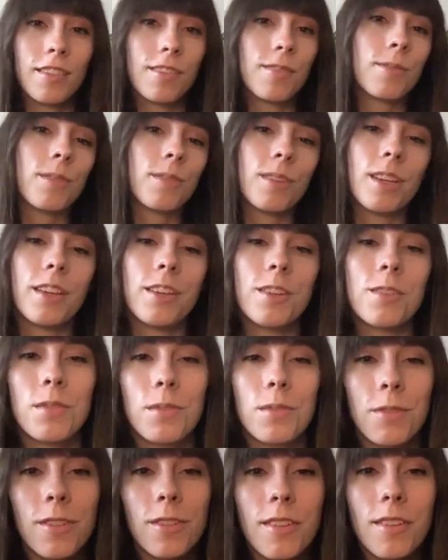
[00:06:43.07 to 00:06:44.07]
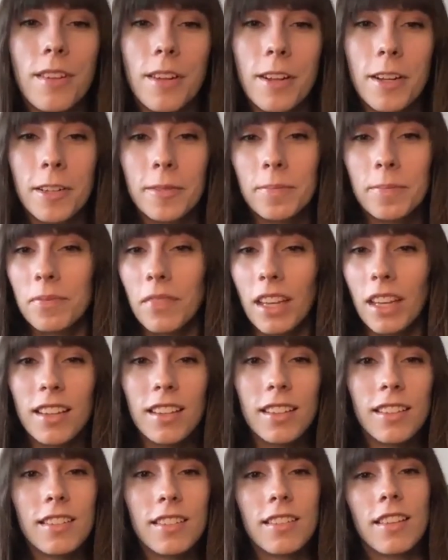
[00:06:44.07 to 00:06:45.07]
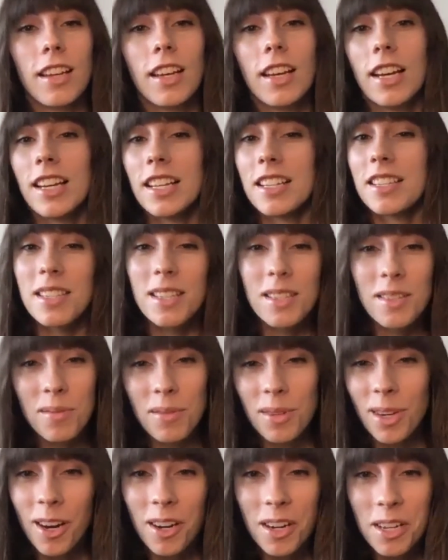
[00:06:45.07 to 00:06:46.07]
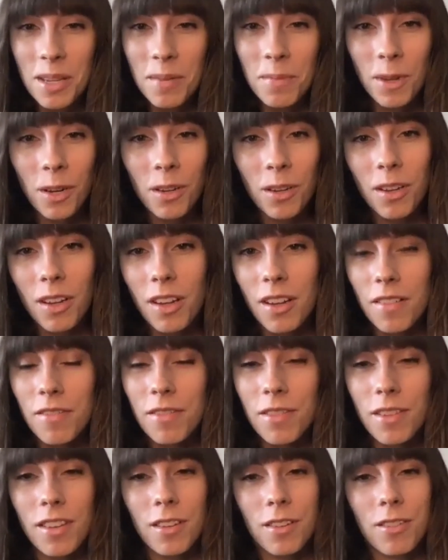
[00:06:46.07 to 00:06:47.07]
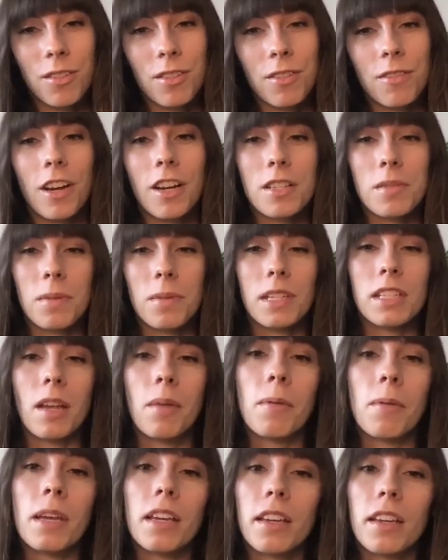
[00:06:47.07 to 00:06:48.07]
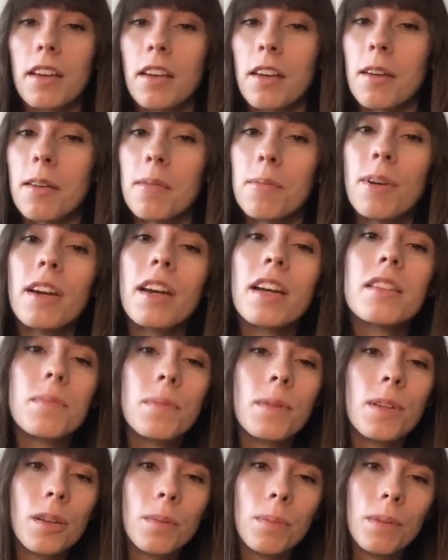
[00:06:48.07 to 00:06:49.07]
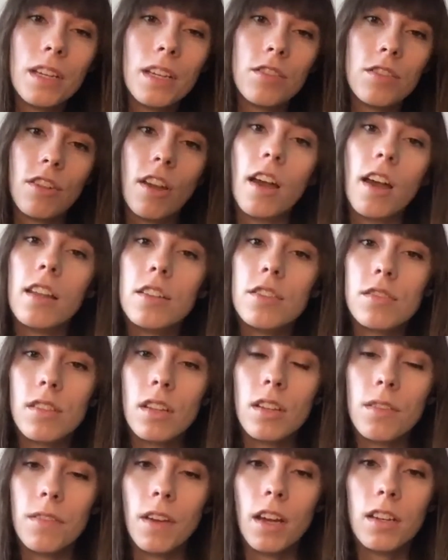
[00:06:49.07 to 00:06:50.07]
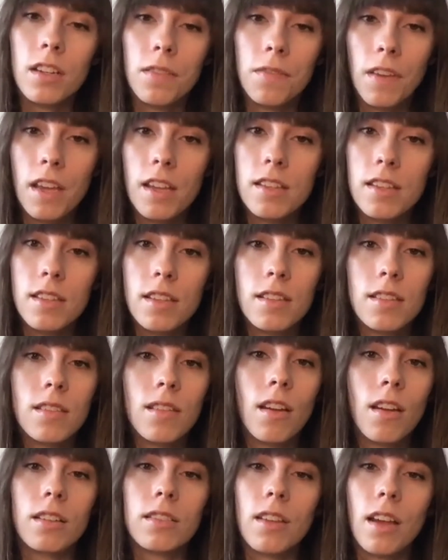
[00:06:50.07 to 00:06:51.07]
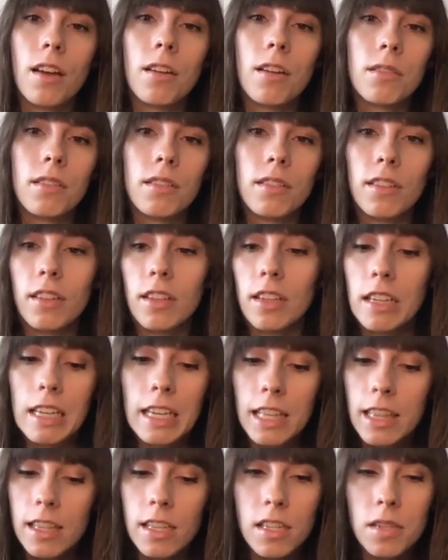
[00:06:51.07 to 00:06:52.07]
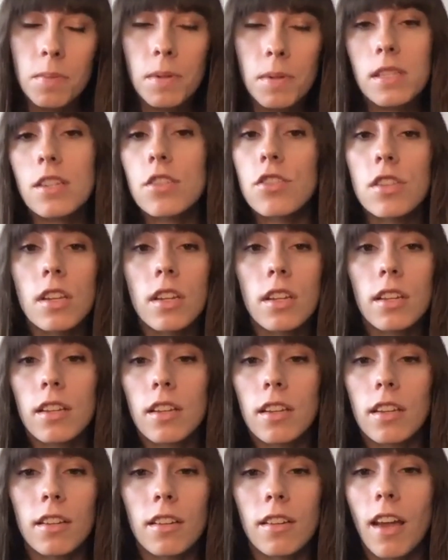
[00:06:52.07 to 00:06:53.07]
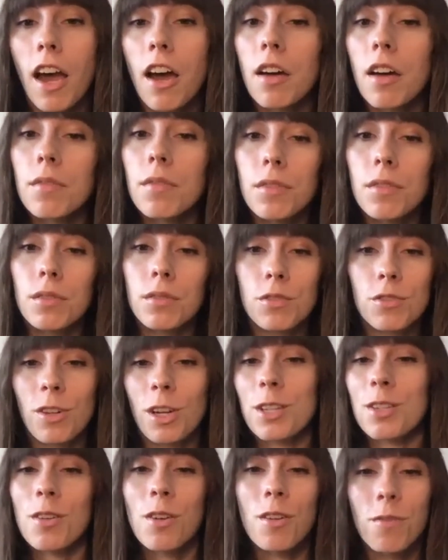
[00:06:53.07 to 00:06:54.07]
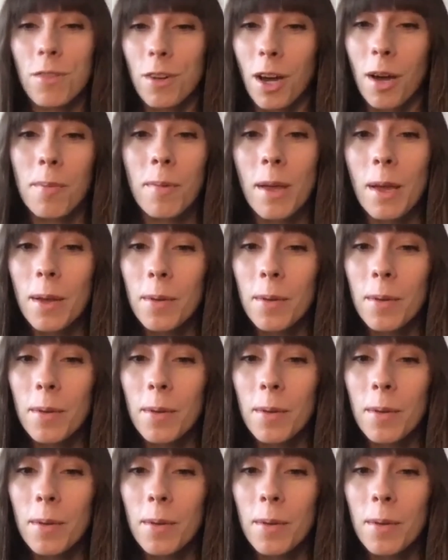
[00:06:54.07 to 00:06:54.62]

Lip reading: It's really useful. And since we are in the middle of the coronavirus pandemic, what has been your biggest challenge that you've had to face since lockdown, like in this position, and how have you tried to overcome it?